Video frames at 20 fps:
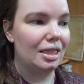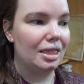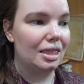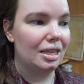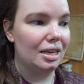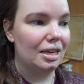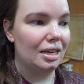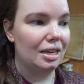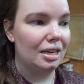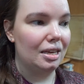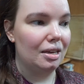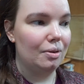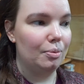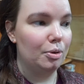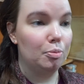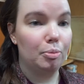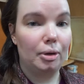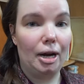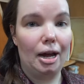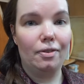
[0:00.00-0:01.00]
the
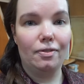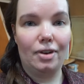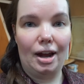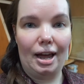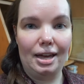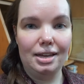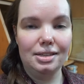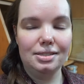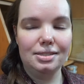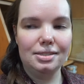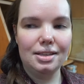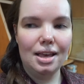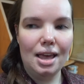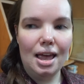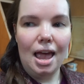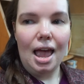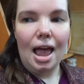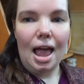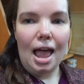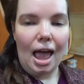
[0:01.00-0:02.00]
with brown rice.
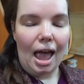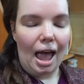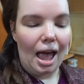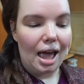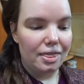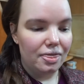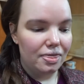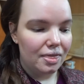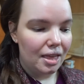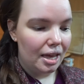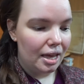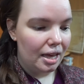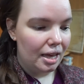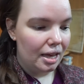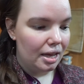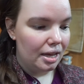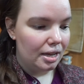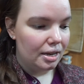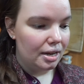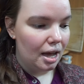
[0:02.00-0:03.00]
And
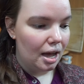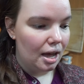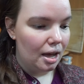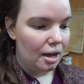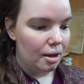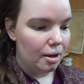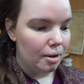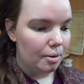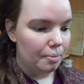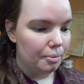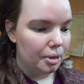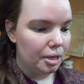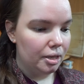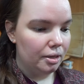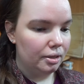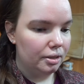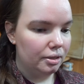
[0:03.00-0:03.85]
then um,